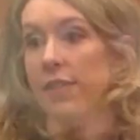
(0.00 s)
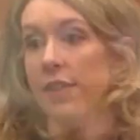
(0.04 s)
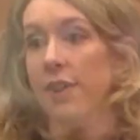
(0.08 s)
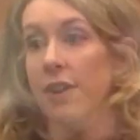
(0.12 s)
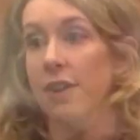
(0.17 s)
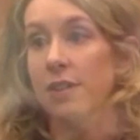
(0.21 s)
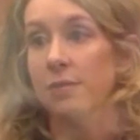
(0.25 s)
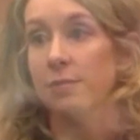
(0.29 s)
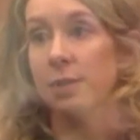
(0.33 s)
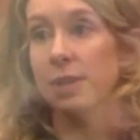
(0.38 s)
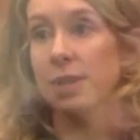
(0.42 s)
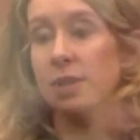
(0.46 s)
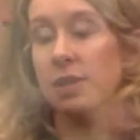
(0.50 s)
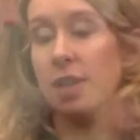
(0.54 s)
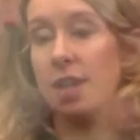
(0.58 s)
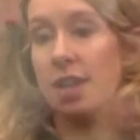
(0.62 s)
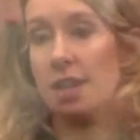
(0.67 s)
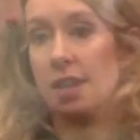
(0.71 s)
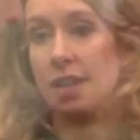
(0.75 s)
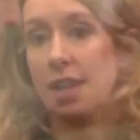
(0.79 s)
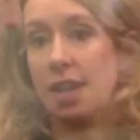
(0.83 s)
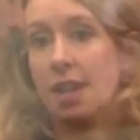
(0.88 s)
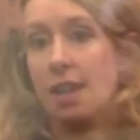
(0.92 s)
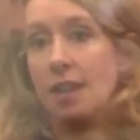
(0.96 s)
In the
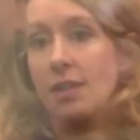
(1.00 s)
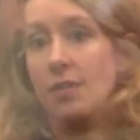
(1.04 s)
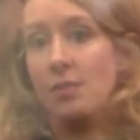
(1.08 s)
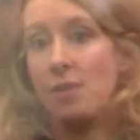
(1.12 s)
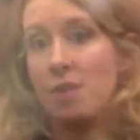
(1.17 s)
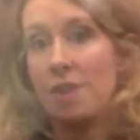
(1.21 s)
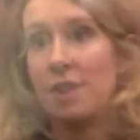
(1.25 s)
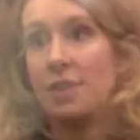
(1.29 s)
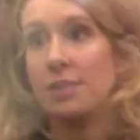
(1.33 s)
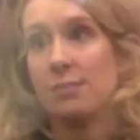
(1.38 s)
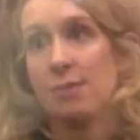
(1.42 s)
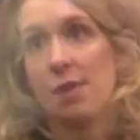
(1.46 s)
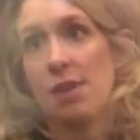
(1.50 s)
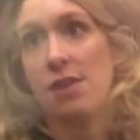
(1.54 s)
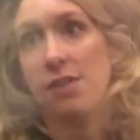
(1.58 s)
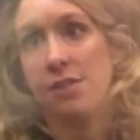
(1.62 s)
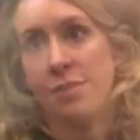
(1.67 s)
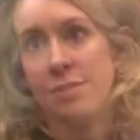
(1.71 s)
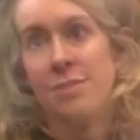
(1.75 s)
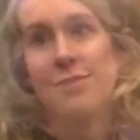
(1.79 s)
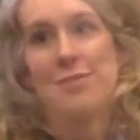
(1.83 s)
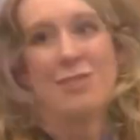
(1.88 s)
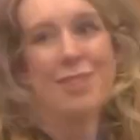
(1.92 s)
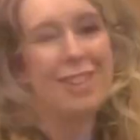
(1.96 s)
United States, Jonathan
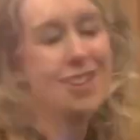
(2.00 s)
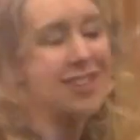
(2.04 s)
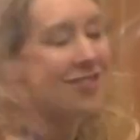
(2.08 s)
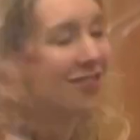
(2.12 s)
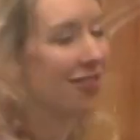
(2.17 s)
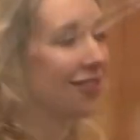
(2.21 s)
Kearsley,